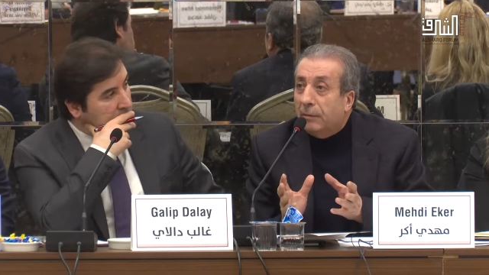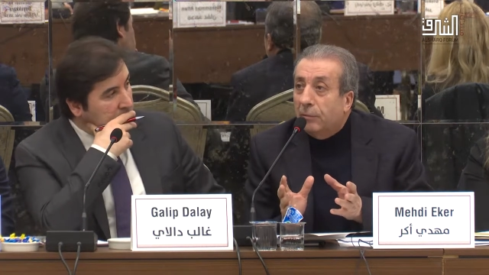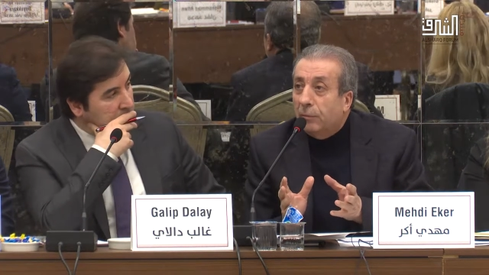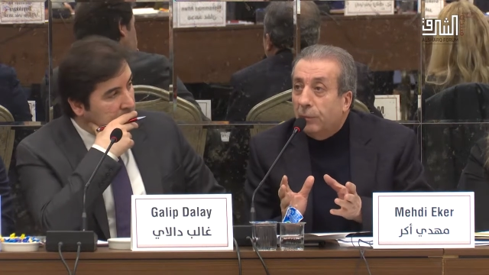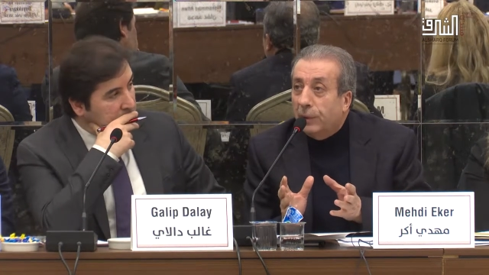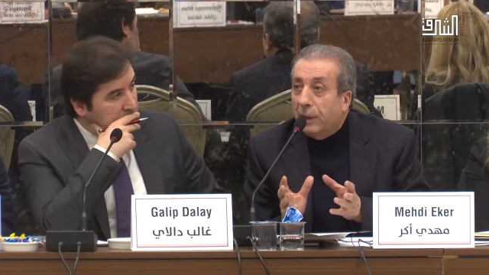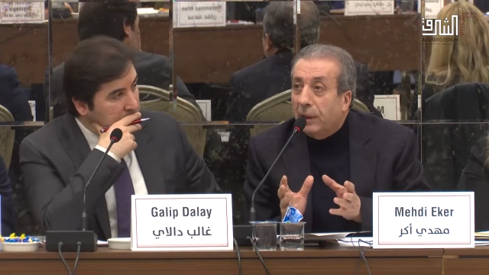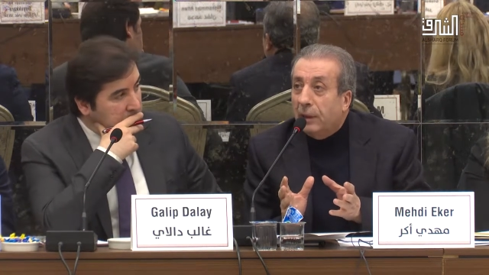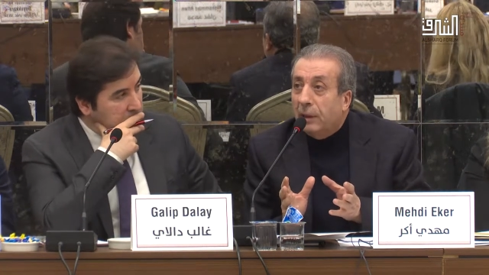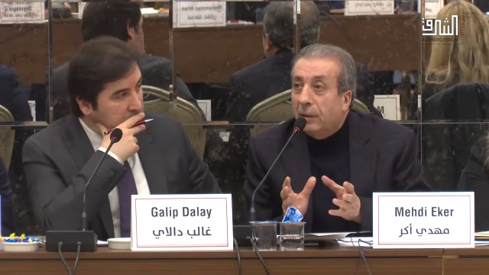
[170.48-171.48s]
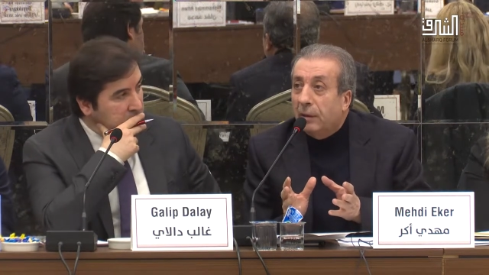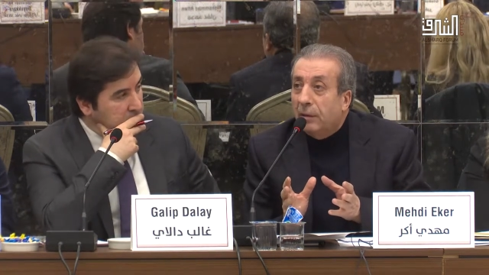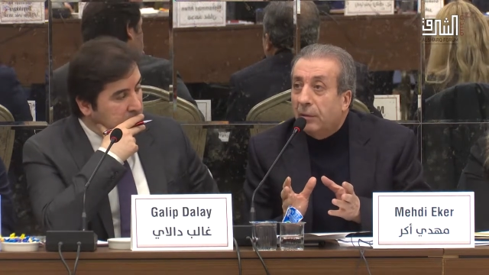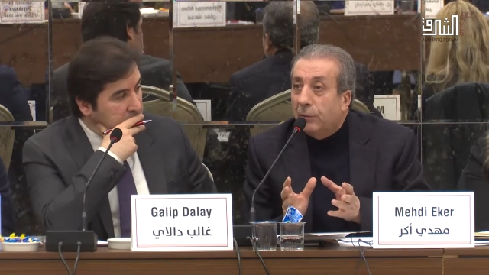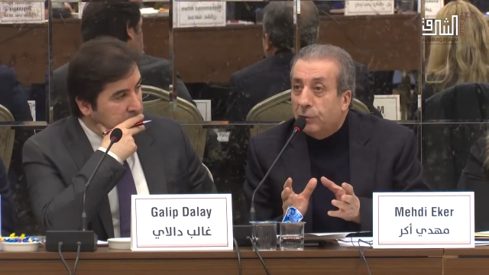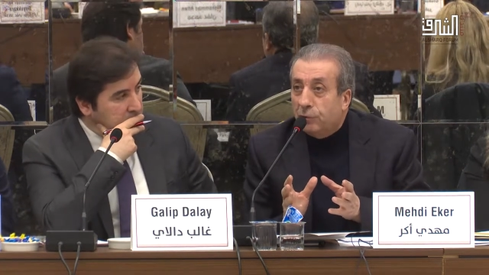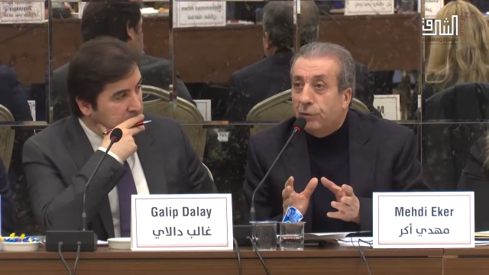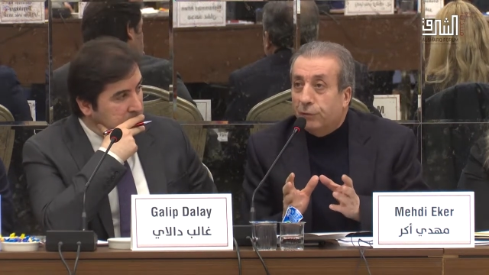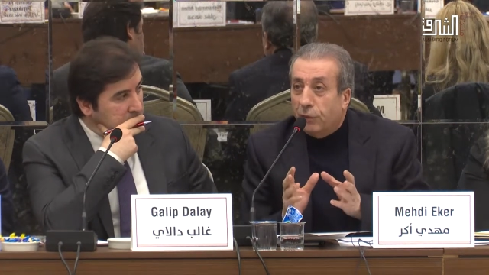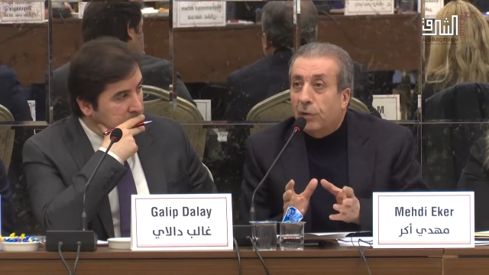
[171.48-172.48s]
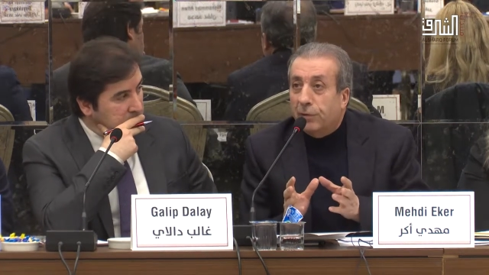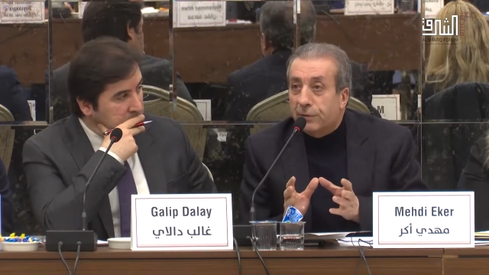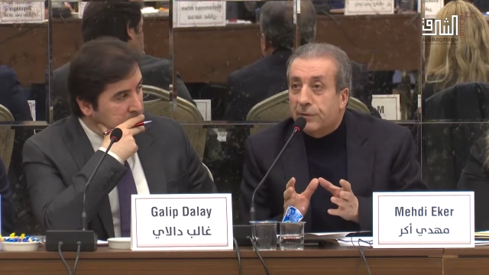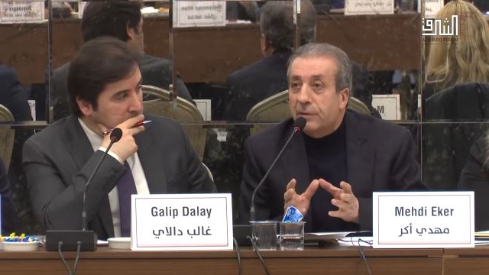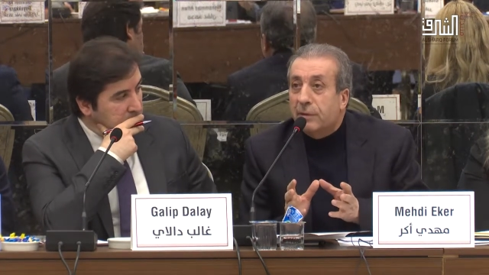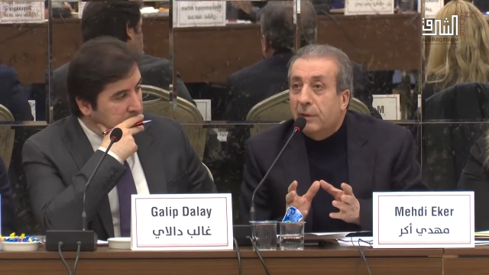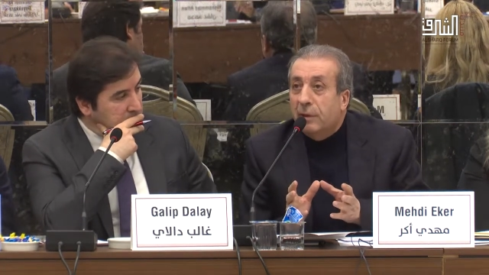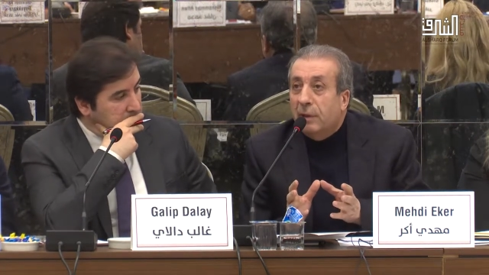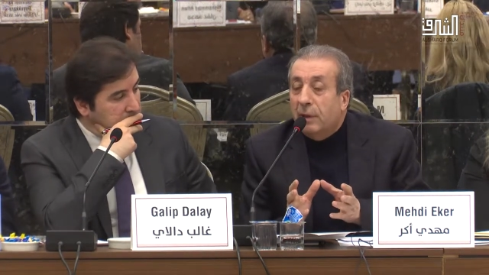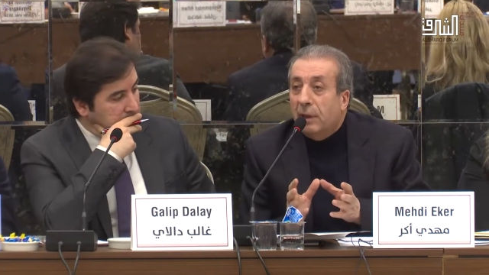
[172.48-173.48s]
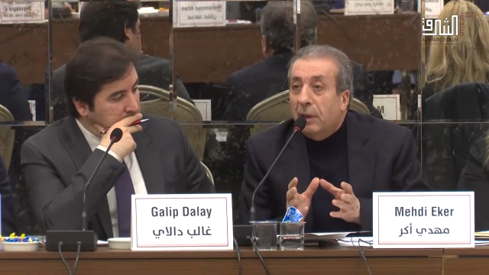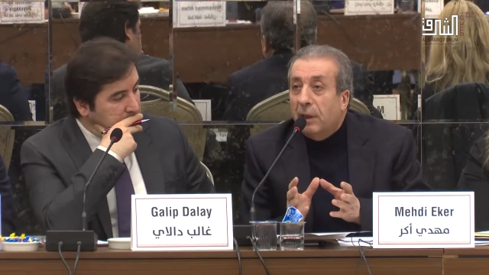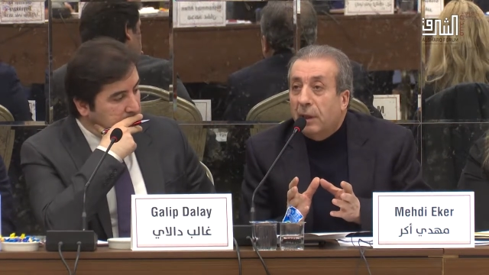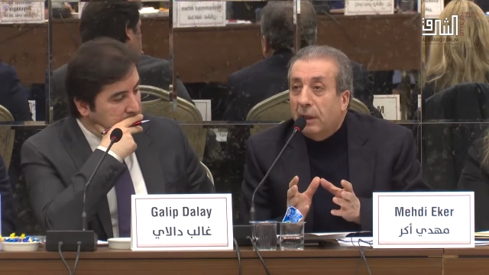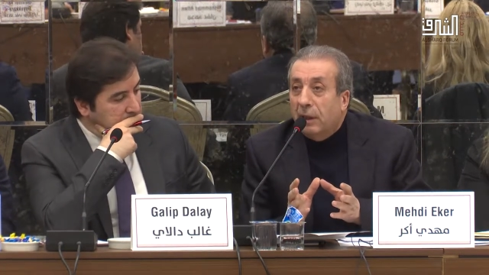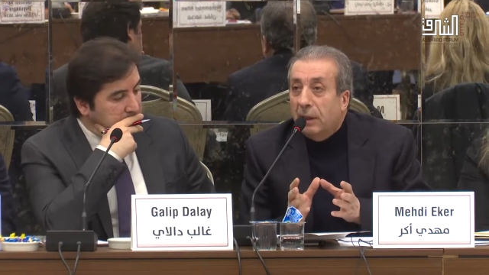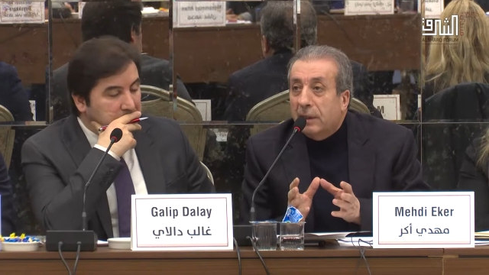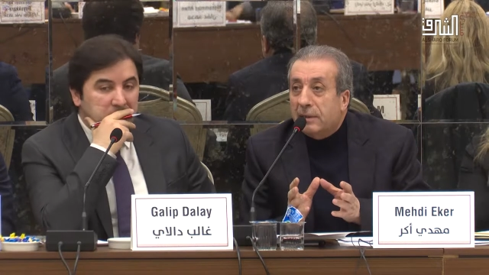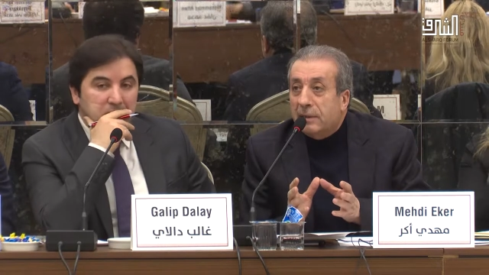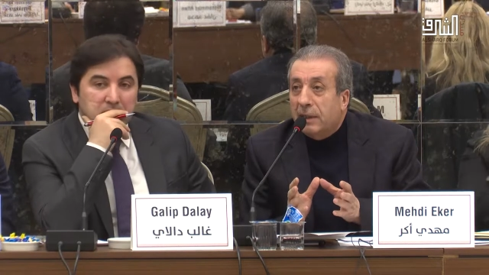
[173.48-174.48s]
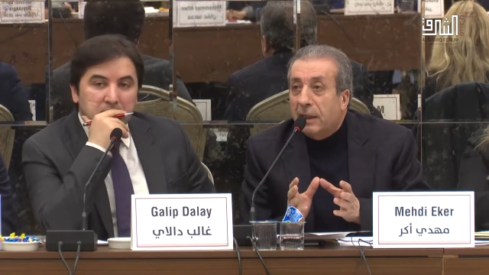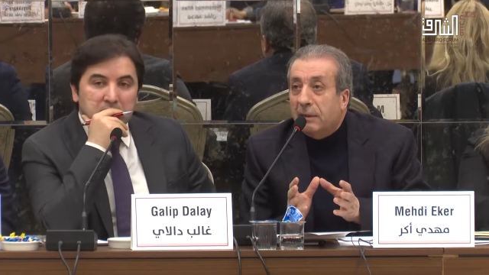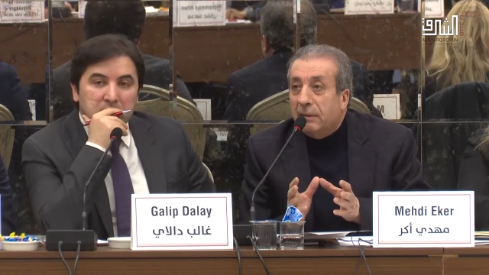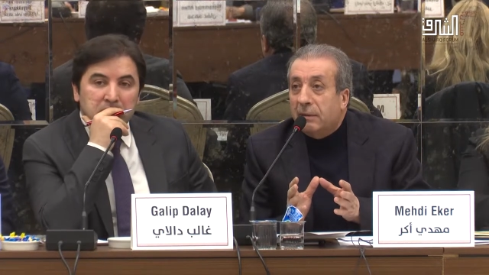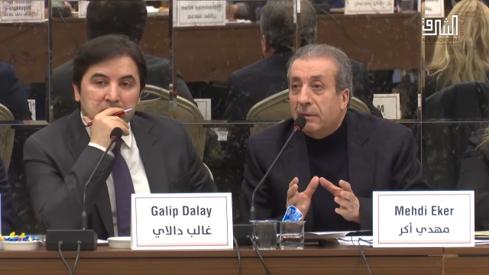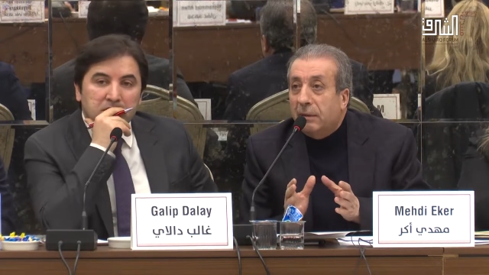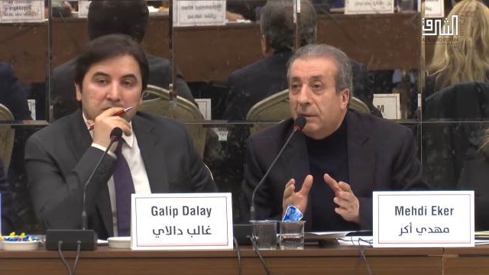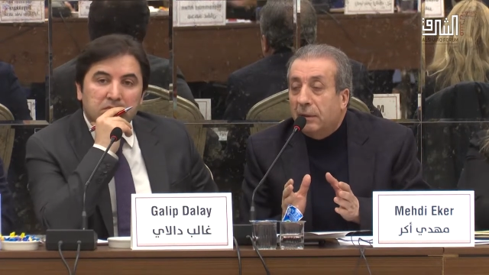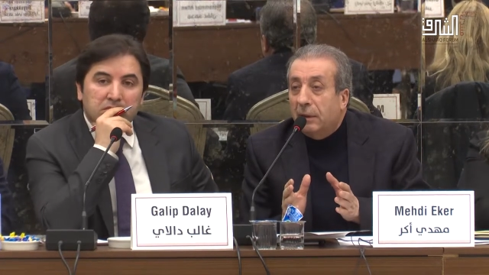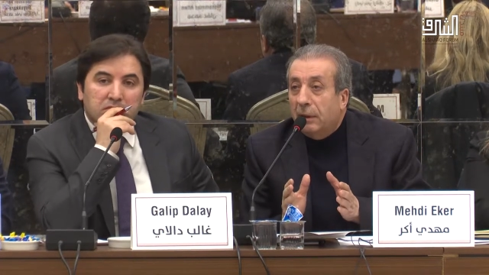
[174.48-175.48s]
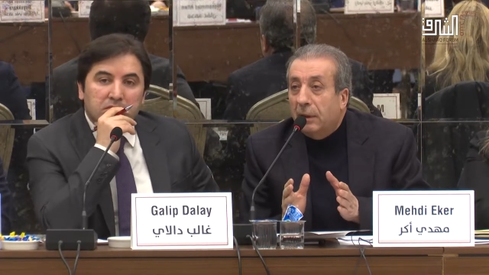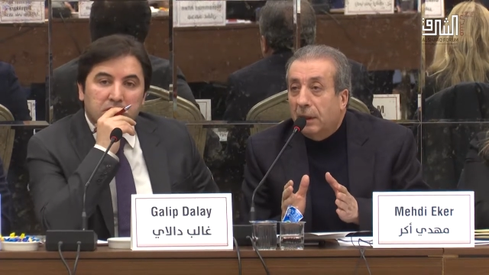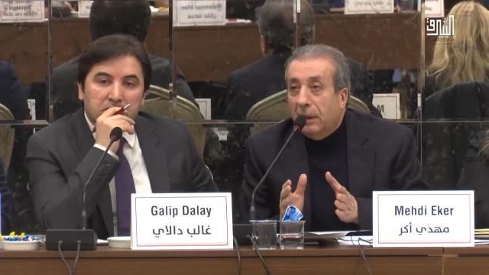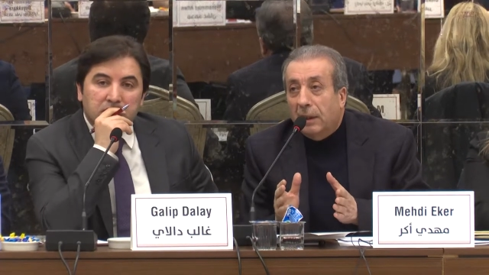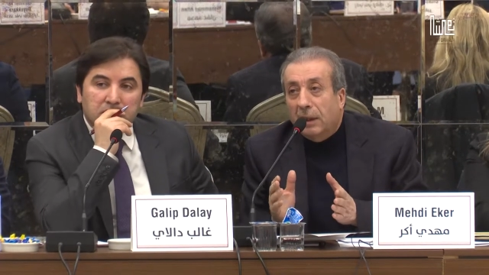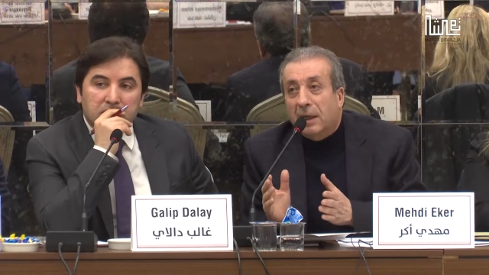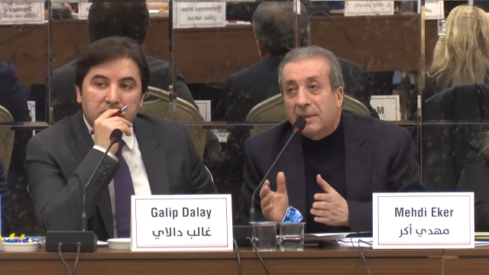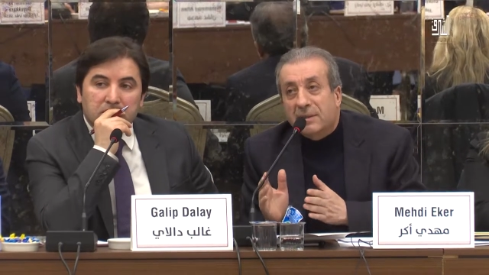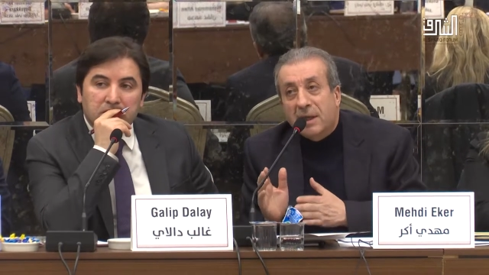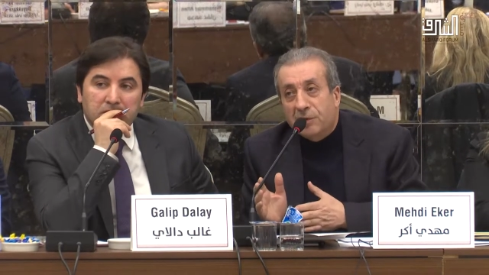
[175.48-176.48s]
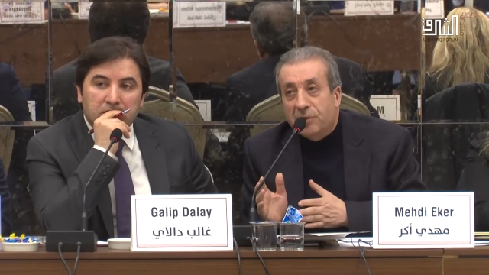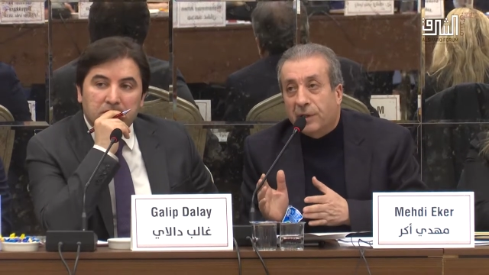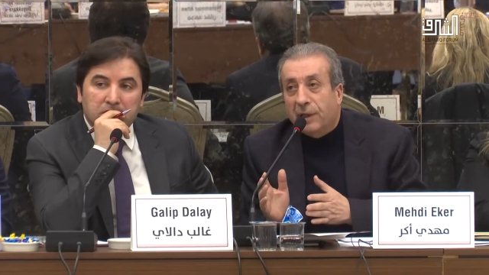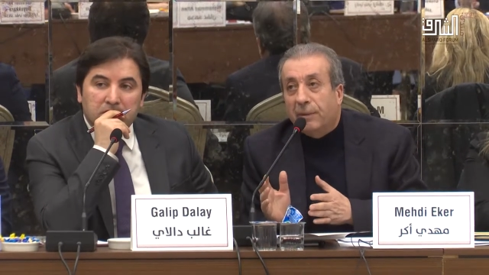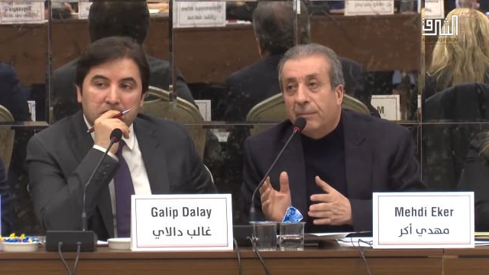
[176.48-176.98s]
Speaker 1: we should focus is that in last century,